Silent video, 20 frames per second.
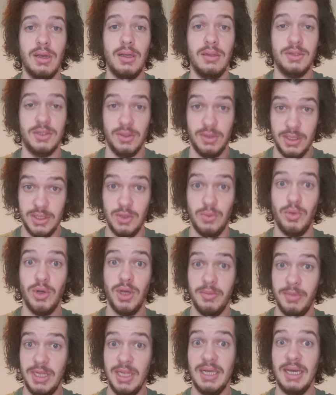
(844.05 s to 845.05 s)
so this will
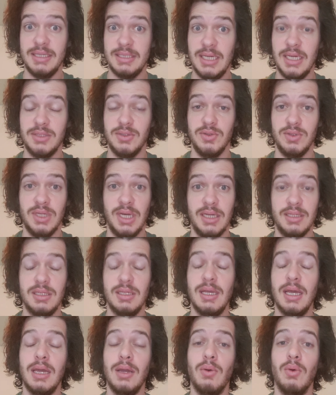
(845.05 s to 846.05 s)
probably be the last exercise
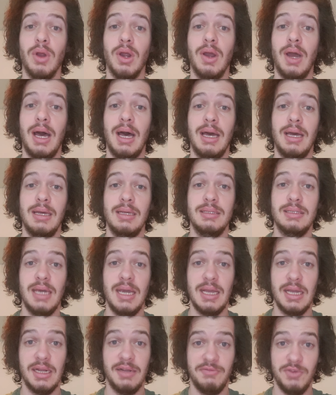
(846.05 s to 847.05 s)
today where I
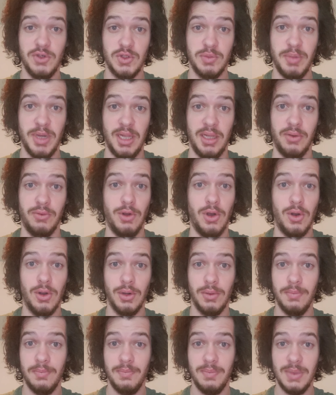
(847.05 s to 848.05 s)
take it if you spell it
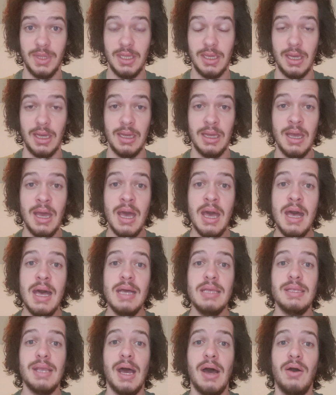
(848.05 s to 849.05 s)
wrong. Okay.
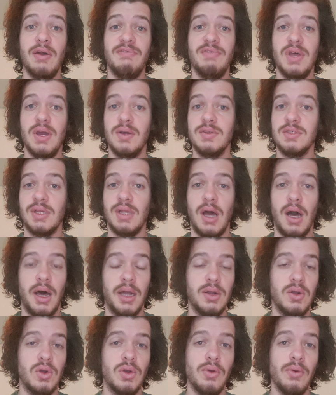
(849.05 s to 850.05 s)
Now, if there's an
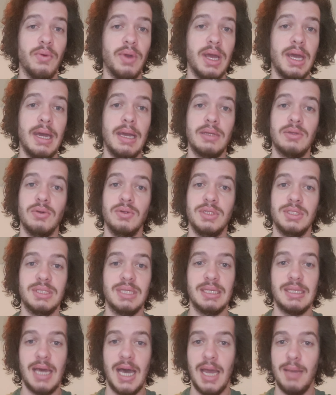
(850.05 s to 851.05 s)
autocorrect or
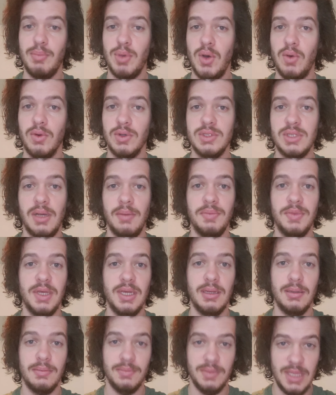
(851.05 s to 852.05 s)
just a typo or
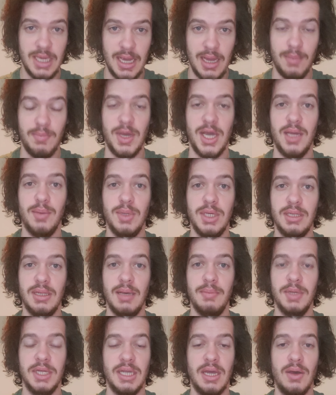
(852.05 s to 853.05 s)
something, yeah, maybe
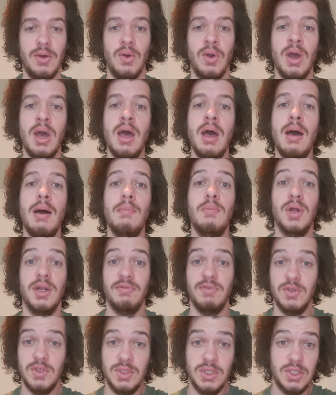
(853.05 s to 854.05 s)
let me know. But
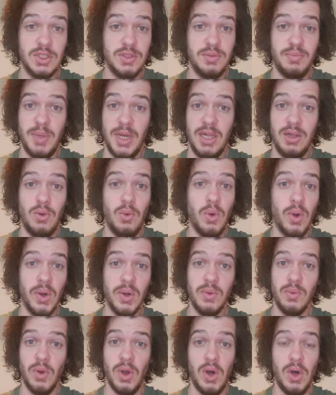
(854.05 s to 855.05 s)
if you just spell a
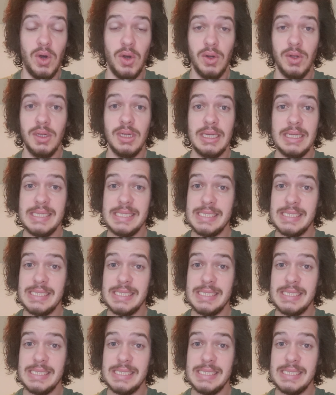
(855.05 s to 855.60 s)
word wrong,